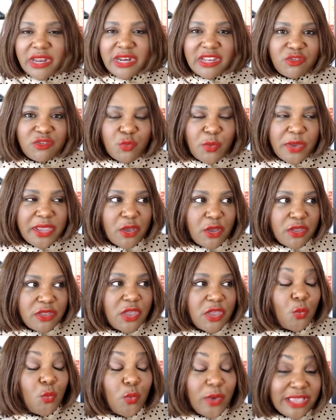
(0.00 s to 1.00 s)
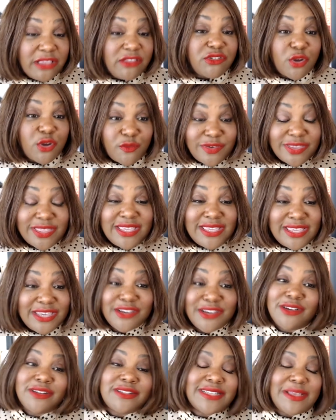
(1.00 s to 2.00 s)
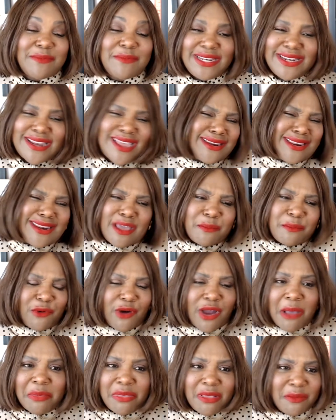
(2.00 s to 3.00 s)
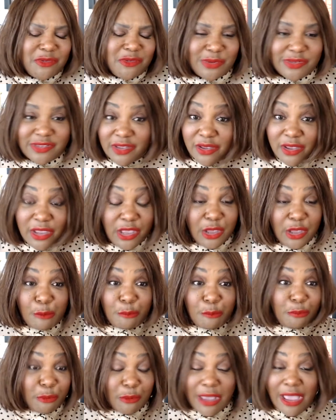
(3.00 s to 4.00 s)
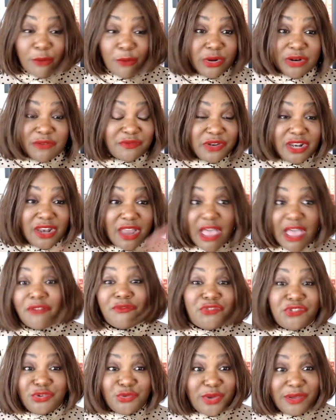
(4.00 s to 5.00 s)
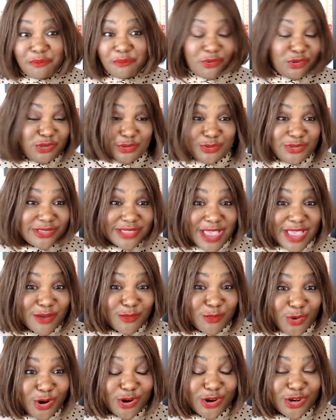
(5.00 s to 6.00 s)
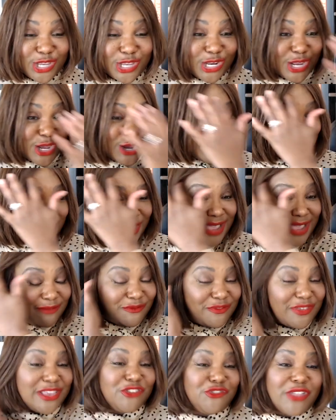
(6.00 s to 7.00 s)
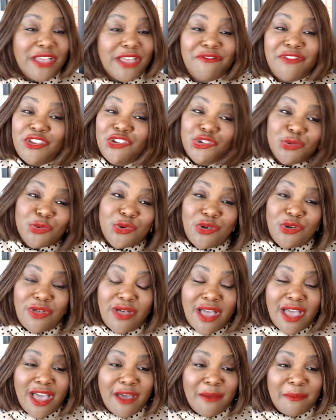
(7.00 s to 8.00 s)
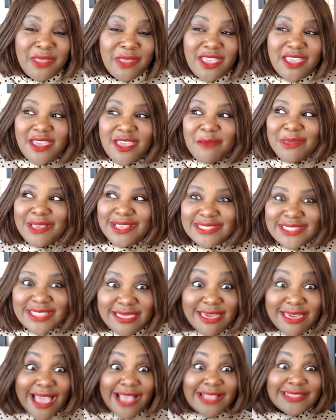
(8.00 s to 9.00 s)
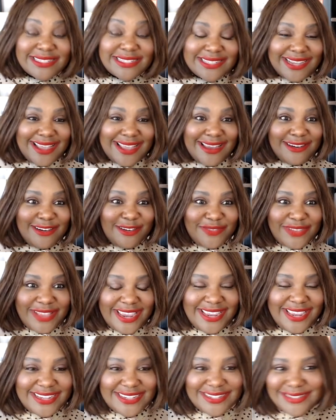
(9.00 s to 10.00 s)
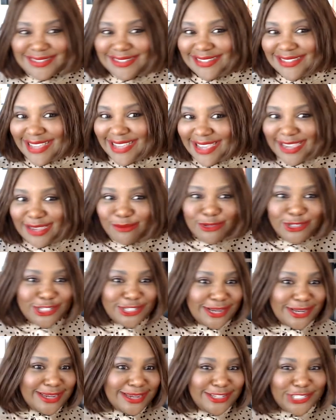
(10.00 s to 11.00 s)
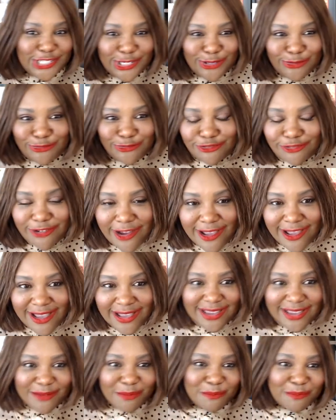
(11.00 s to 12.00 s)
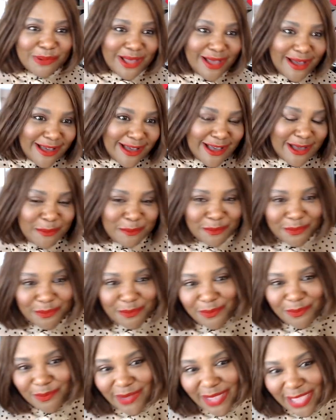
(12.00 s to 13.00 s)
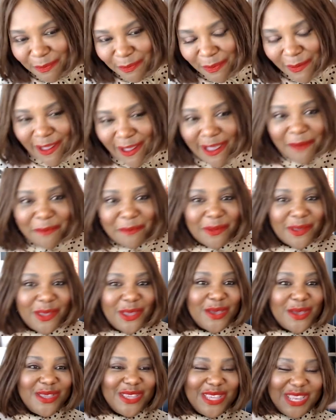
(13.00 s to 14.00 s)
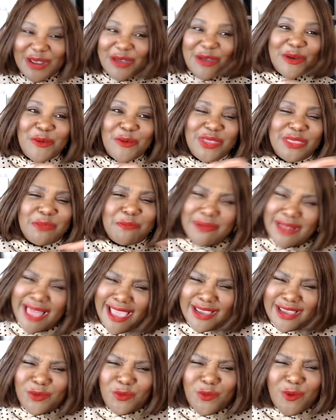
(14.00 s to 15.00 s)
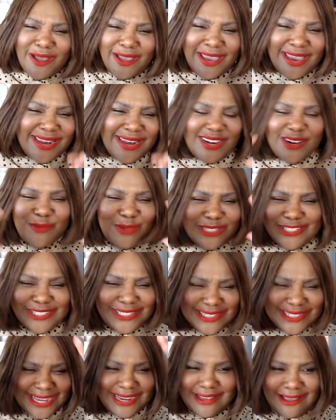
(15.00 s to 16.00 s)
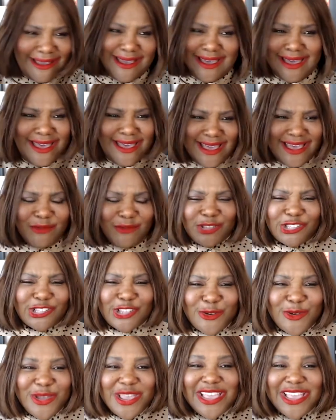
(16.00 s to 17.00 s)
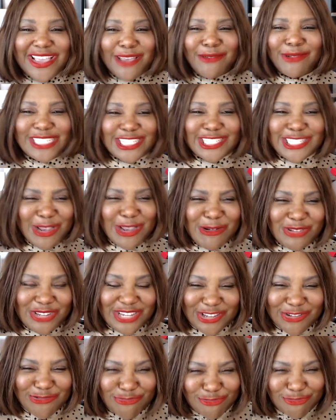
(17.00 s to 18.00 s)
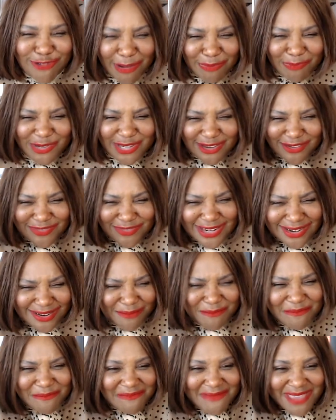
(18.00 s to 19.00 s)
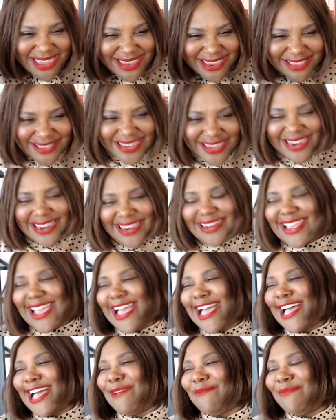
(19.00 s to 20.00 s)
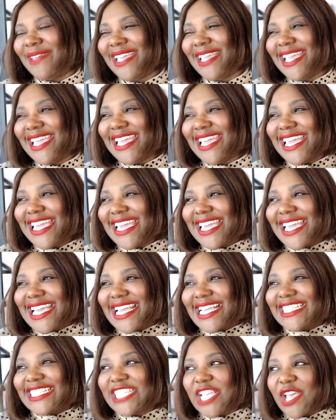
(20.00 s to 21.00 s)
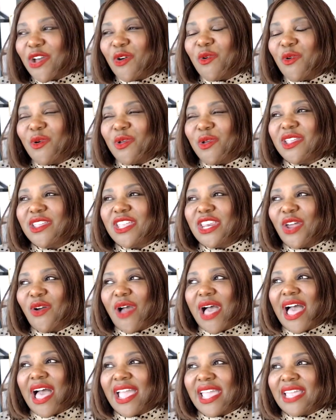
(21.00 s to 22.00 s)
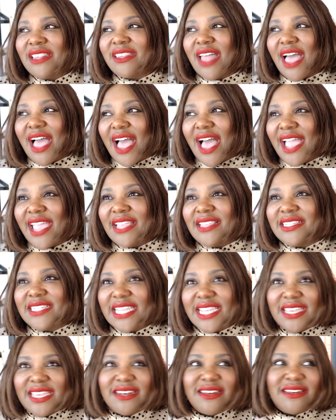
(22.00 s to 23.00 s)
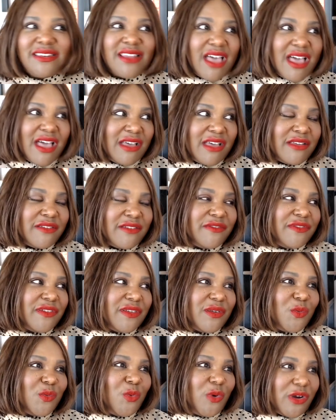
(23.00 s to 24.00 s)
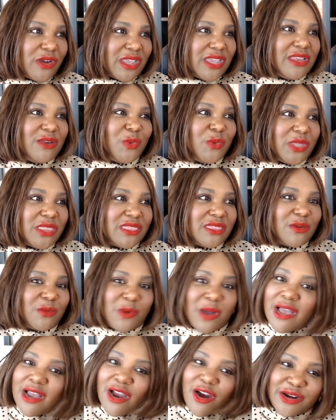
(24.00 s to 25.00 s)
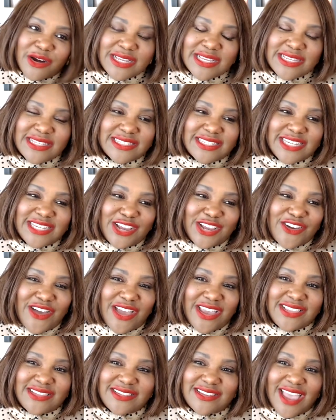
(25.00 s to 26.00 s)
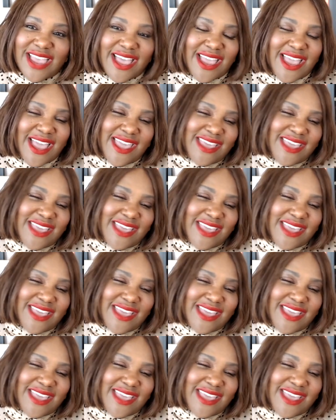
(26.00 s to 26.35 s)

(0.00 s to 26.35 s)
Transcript: spread his wings over the years. I mean, 99 Problems was I would have loved to have produced that work, you know, that visual, because that's the kind of like game-changing rock, pop, hip hop, you know, with black and white. And it's just like, it was so disruptive and amazing. So, you know, I did love working with the rock artists. You know, I